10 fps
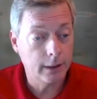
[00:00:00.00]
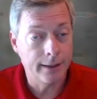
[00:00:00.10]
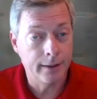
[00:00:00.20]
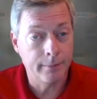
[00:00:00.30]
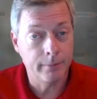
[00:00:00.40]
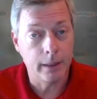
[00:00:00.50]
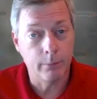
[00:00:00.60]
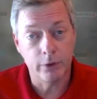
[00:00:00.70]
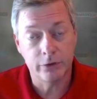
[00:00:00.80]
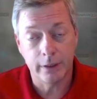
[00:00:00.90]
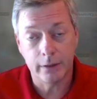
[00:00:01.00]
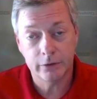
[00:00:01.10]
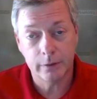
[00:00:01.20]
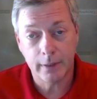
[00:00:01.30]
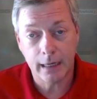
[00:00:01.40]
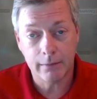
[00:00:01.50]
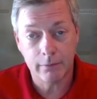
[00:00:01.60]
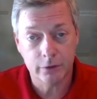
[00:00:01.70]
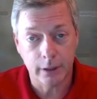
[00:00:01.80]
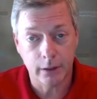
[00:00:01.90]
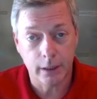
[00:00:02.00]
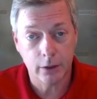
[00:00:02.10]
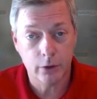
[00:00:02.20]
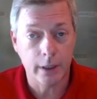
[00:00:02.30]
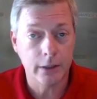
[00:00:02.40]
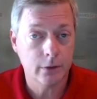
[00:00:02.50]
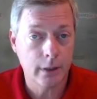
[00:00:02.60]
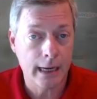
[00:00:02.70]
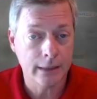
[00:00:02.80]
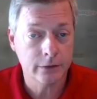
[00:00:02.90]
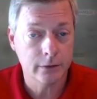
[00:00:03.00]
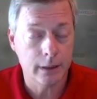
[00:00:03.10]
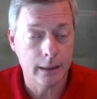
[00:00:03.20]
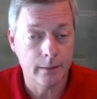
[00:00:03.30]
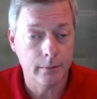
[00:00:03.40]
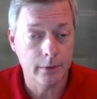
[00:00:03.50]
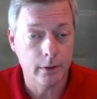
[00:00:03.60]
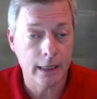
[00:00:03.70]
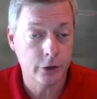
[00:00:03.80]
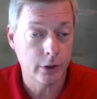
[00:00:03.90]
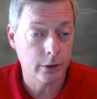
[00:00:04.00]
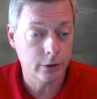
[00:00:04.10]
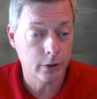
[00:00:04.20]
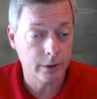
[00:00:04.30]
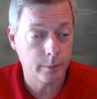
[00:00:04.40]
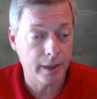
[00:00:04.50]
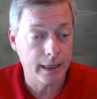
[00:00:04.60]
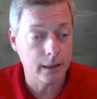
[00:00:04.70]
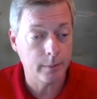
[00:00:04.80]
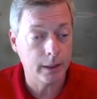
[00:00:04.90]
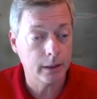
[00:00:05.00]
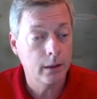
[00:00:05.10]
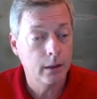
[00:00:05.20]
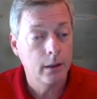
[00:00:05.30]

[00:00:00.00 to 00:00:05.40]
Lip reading: And we've seen some of that obviously increase the last year or so around the pandemic.